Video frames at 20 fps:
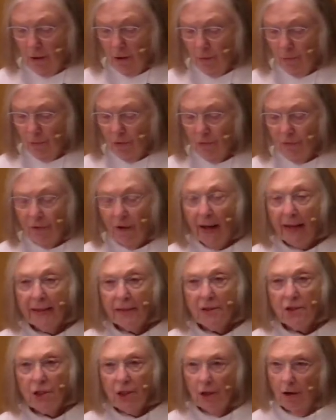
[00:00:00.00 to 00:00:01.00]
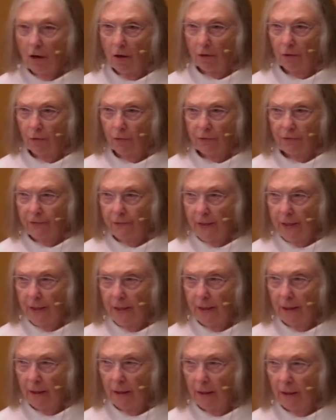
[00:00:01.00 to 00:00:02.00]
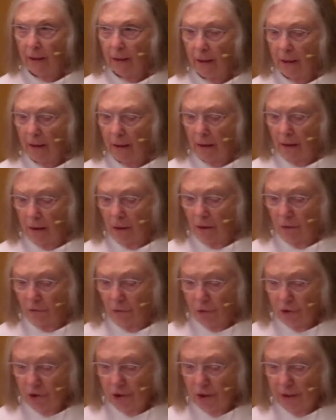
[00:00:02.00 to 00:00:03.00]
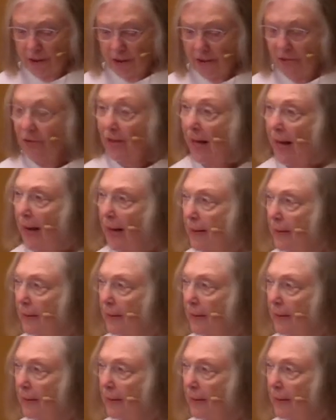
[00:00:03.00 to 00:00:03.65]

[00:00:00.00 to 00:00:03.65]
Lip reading: provide geography for just that.